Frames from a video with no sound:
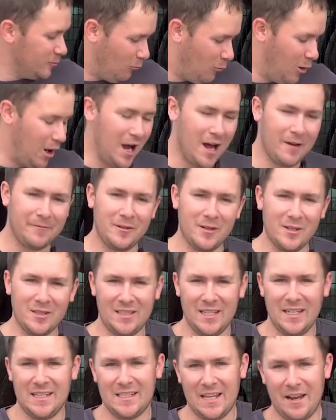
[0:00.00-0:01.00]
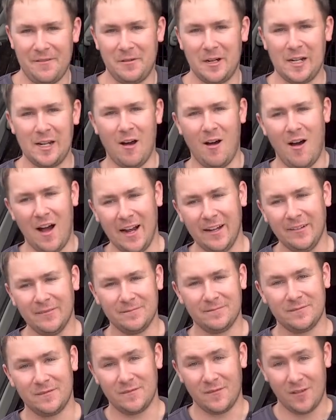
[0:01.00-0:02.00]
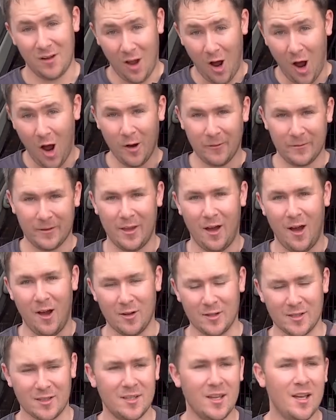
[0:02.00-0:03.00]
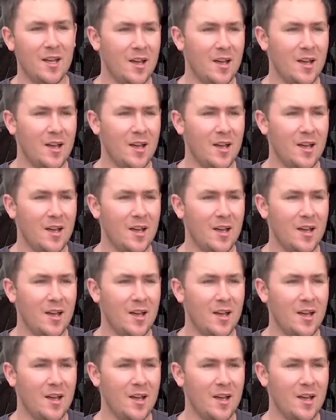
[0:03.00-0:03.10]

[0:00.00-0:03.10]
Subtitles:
why I've used these every night over those.